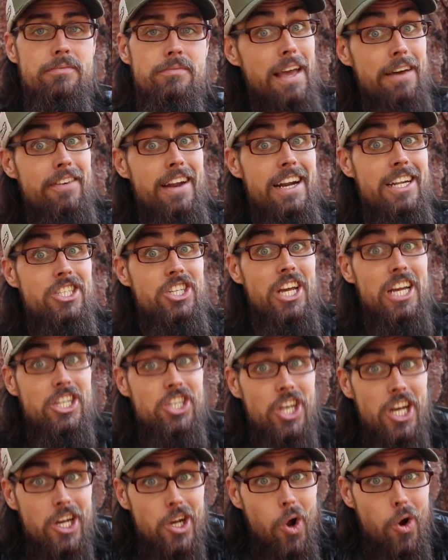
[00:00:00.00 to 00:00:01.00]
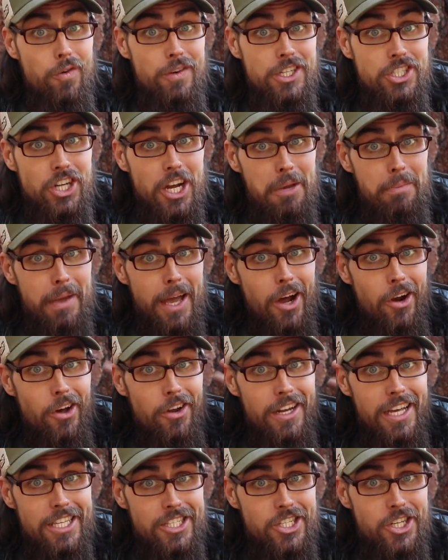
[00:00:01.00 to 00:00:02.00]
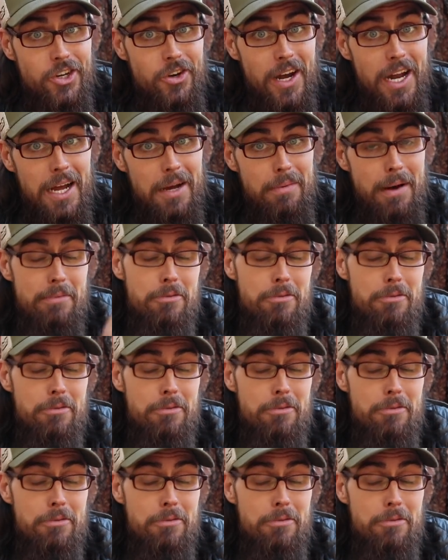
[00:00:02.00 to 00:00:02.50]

If you haven't had a chance yet, go over and check me out on Instagram.